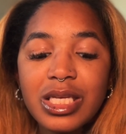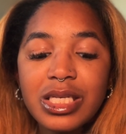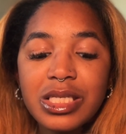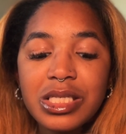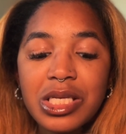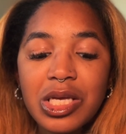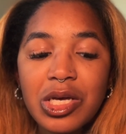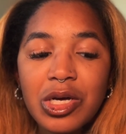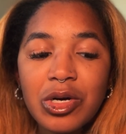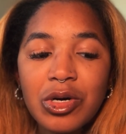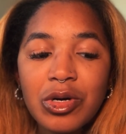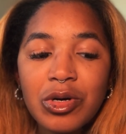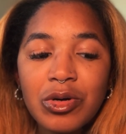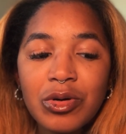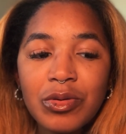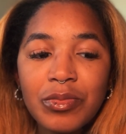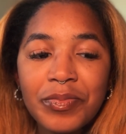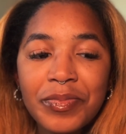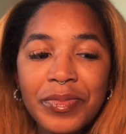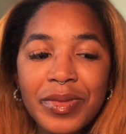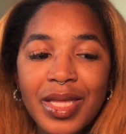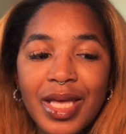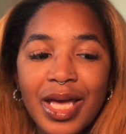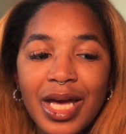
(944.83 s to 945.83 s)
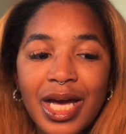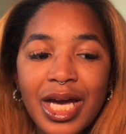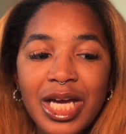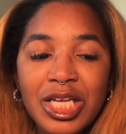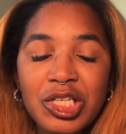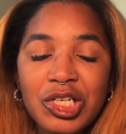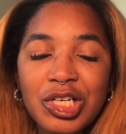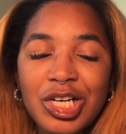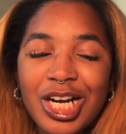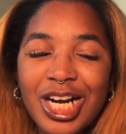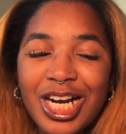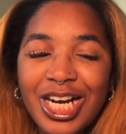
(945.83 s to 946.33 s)
so i
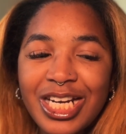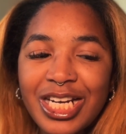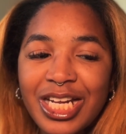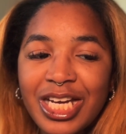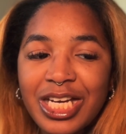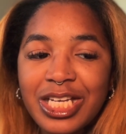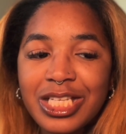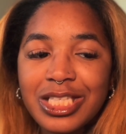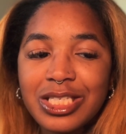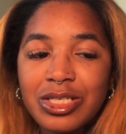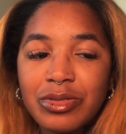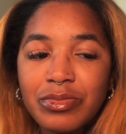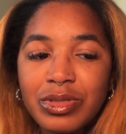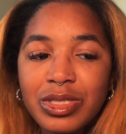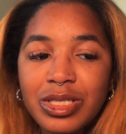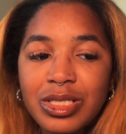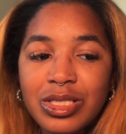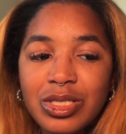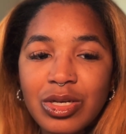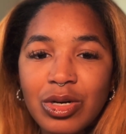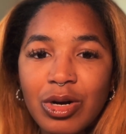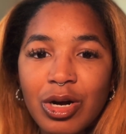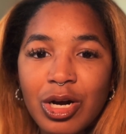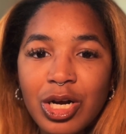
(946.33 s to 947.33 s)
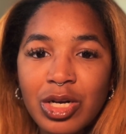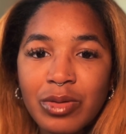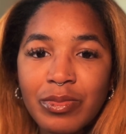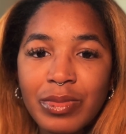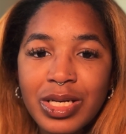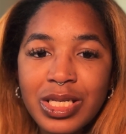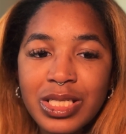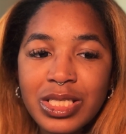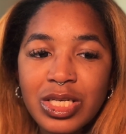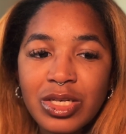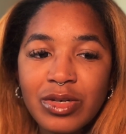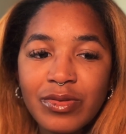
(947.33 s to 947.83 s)
try not to be so hard on
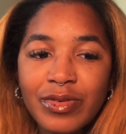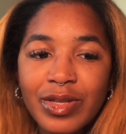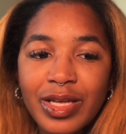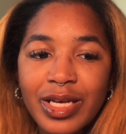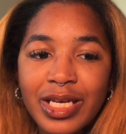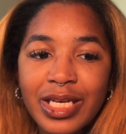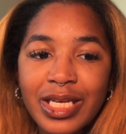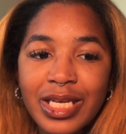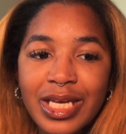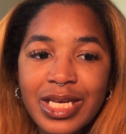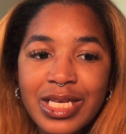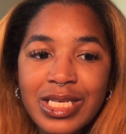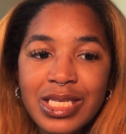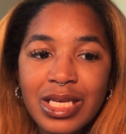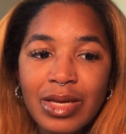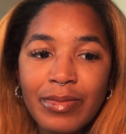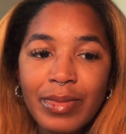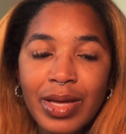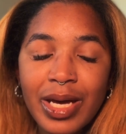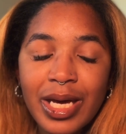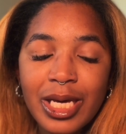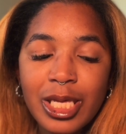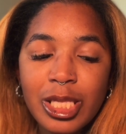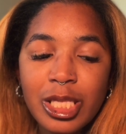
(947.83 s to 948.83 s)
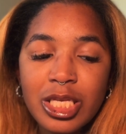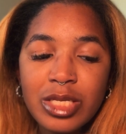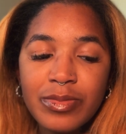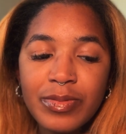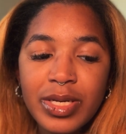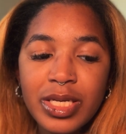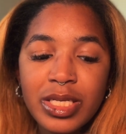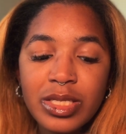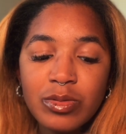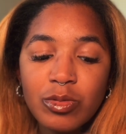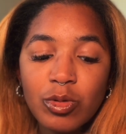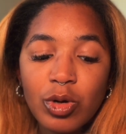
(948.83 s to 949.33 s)
myself like yes i'm not in the
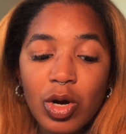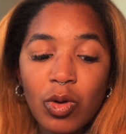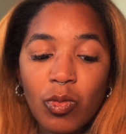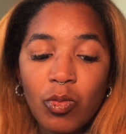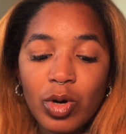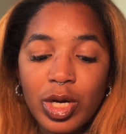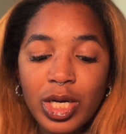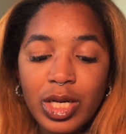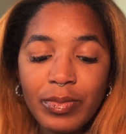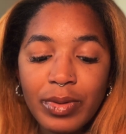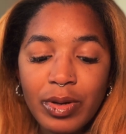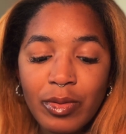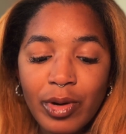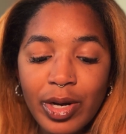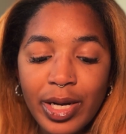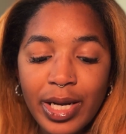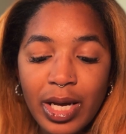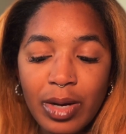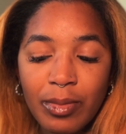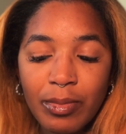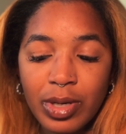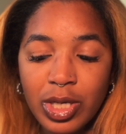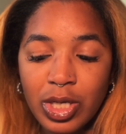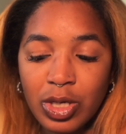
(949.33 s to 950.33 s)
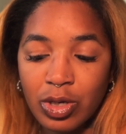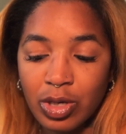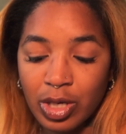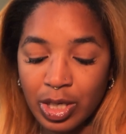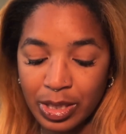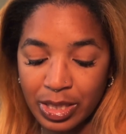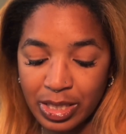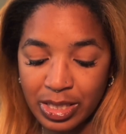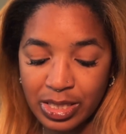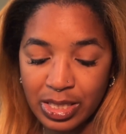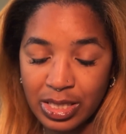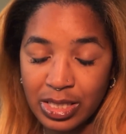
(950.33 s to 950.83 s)
space where i want to be right now but you're
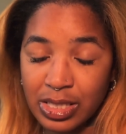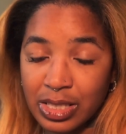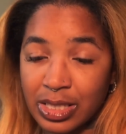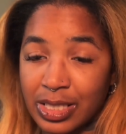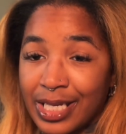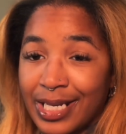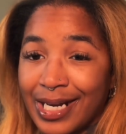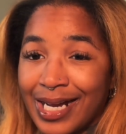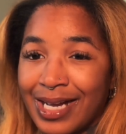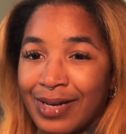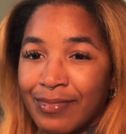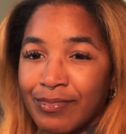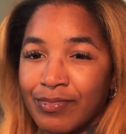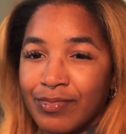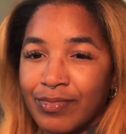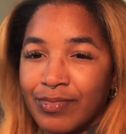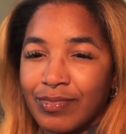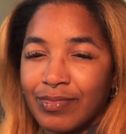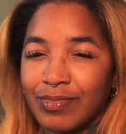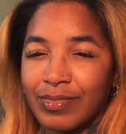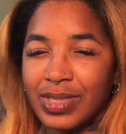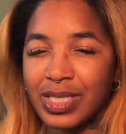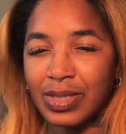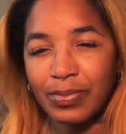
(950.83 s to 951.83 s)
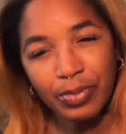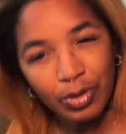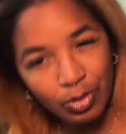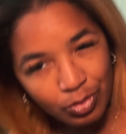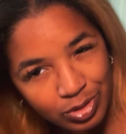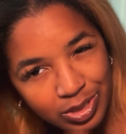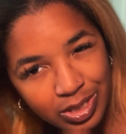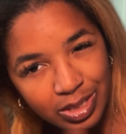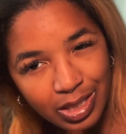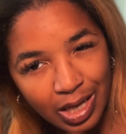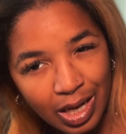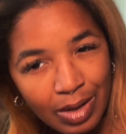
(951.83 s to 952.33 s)
in the season that i'm
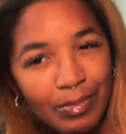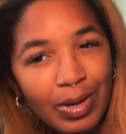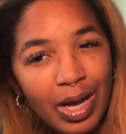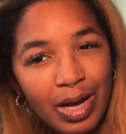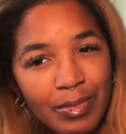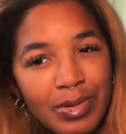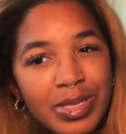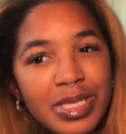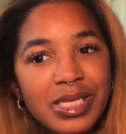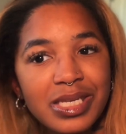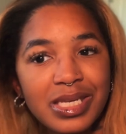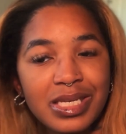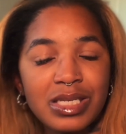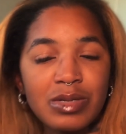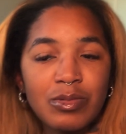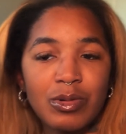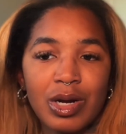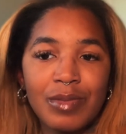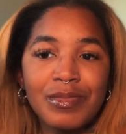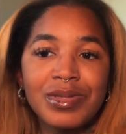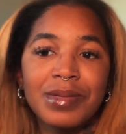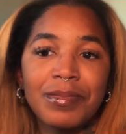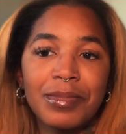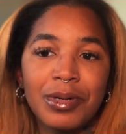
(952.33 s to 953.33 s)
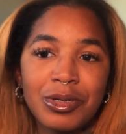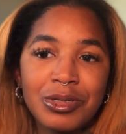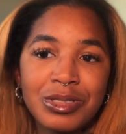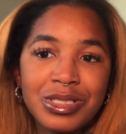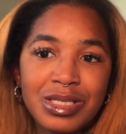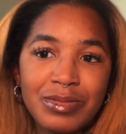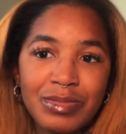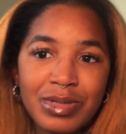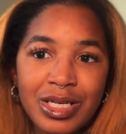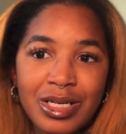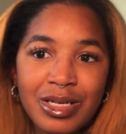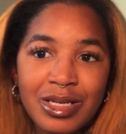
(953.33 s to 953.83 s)
supposed I'm, I'm in the season where i'm supposed
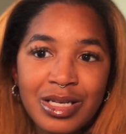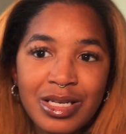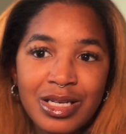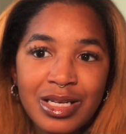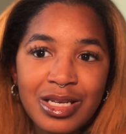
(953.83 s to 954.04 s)
to be